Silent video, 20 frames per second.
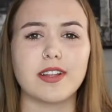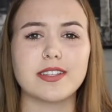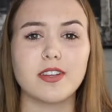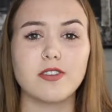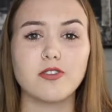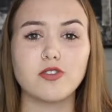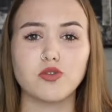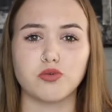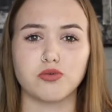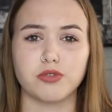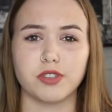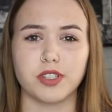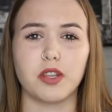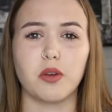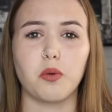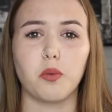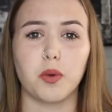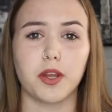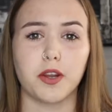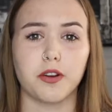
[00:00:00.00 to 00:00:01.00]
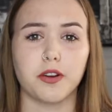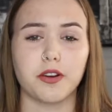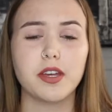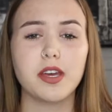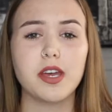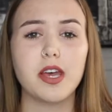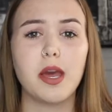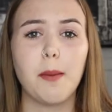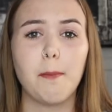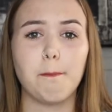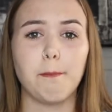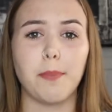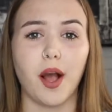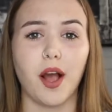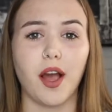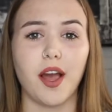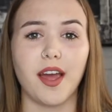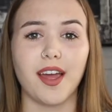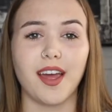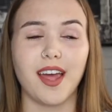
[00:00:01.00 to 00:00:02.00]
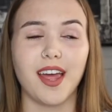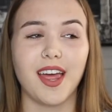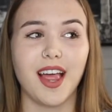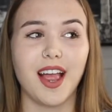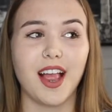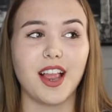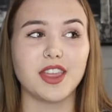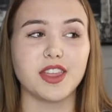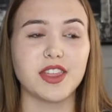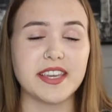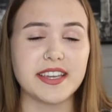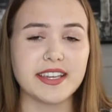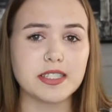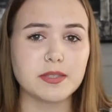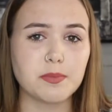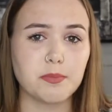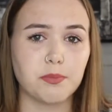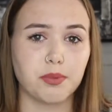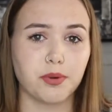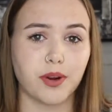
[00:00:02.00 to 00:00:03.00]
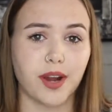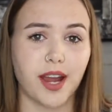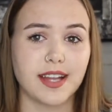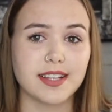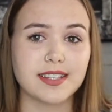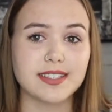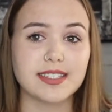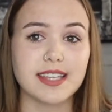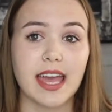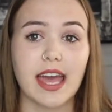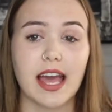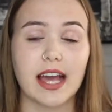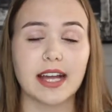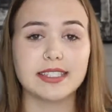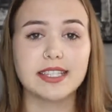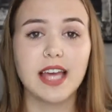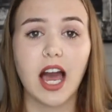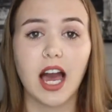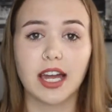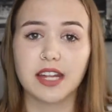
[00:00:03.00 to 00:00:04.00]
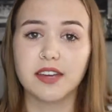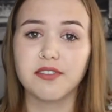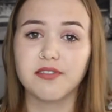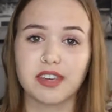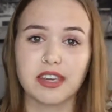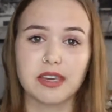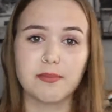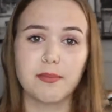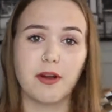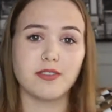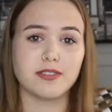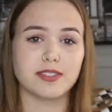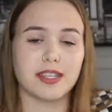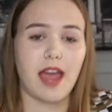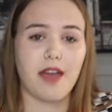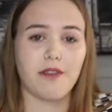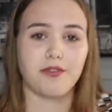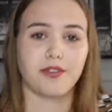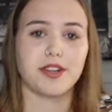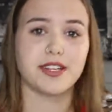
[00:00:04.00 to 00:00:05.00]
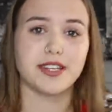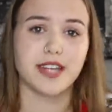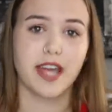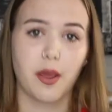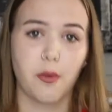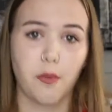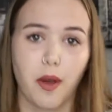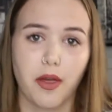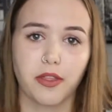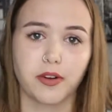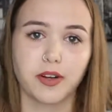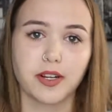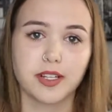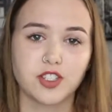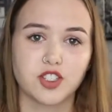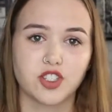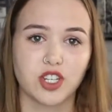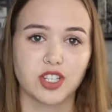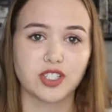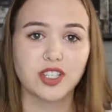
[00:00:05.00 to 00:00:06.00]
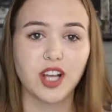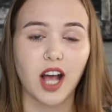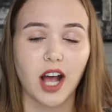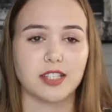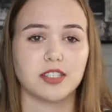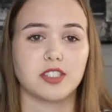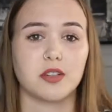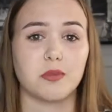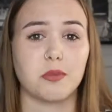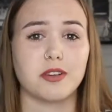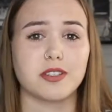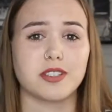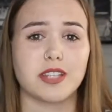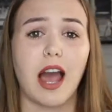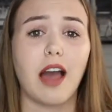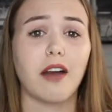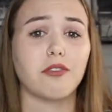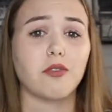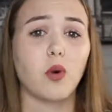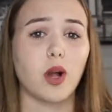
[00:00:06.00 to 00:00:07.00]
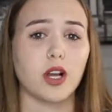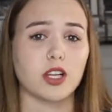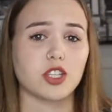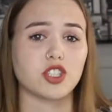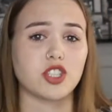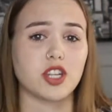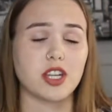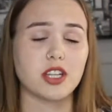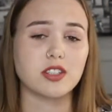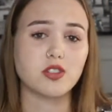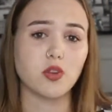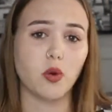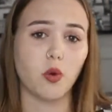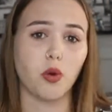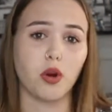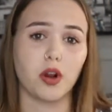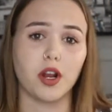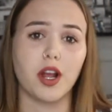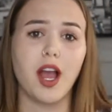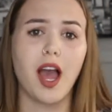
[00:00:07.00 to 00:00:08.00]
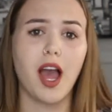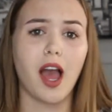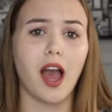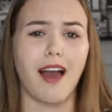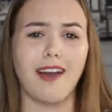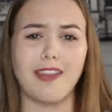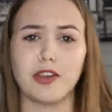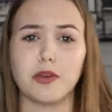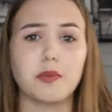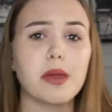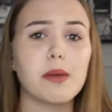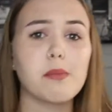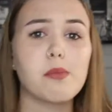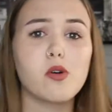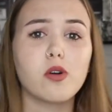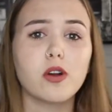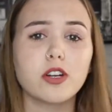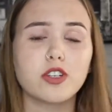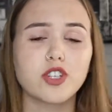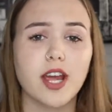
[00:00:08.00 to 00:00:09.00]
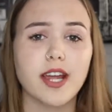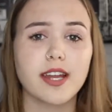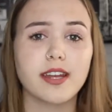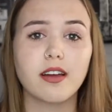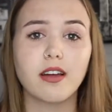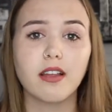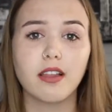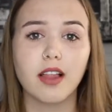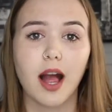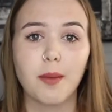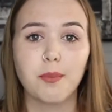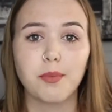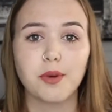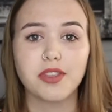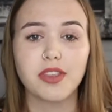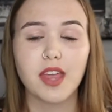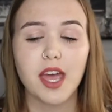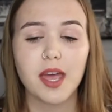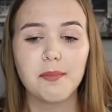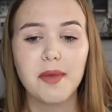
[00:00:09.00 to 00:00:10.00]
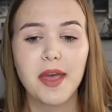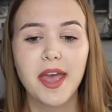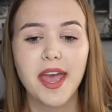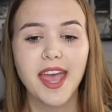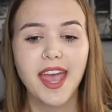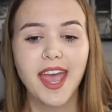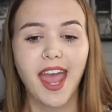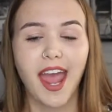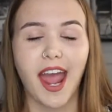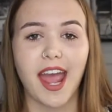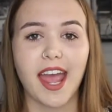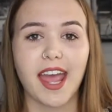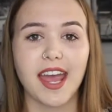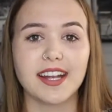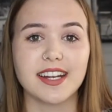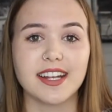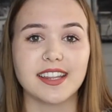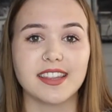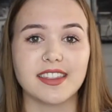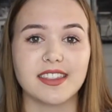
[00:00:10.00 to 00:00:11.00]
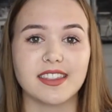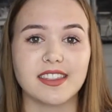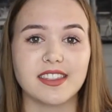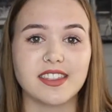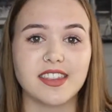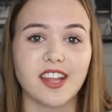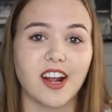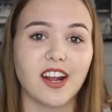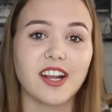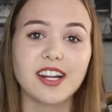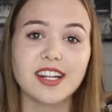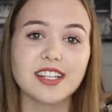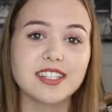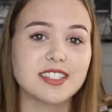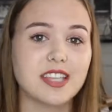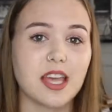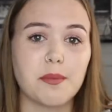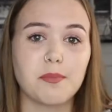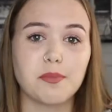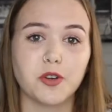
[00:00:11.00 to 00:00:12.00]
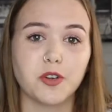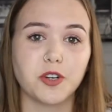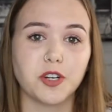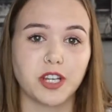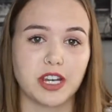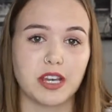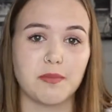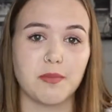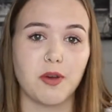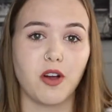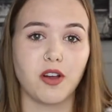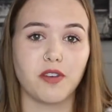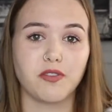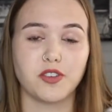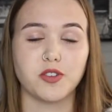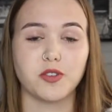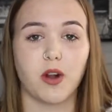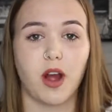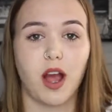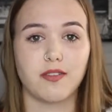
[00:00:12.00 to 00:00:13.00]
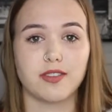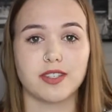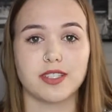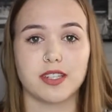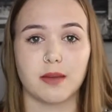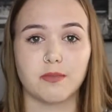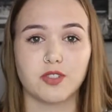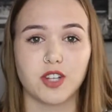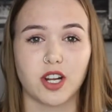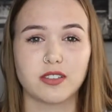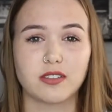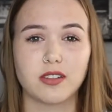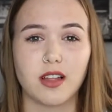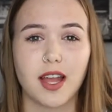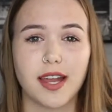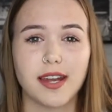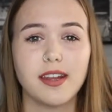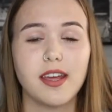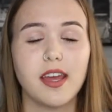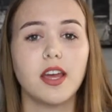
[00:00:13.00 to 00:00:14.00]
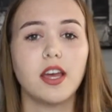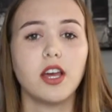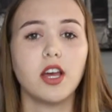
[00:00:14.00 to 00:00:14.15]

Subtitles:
that sounds really weird, but these brands get a ton of emails every day, whether it's just customers that have questions or other people who are trying to collab with them, and they're gonna skim through your email if you don't have a subject line.